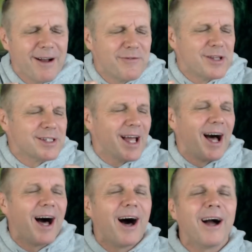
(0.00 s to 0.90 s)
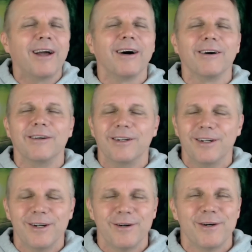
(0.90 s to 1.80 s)
have this hunger
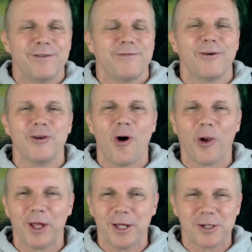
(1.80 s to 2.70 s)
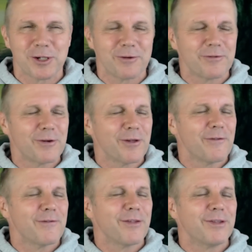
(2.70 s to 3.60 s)
for knowledge and
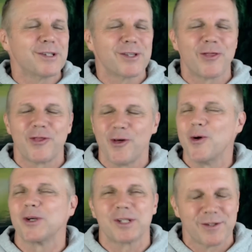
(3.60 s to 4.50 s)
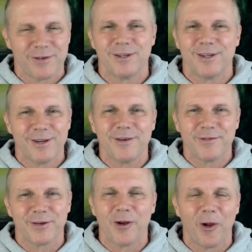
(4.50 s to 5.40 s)
for this thirst
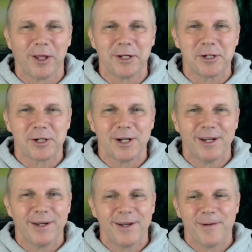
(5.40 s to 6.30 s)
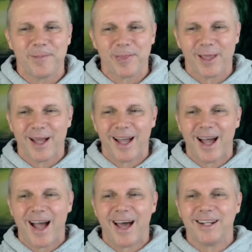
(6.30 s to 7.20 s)
for knowledge.
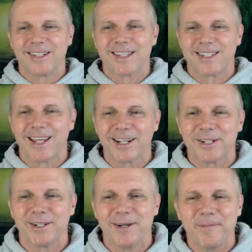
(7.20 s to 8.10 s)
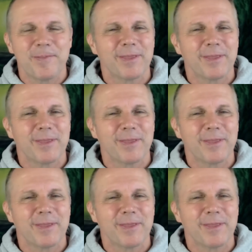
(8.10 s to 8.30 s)
And it's such a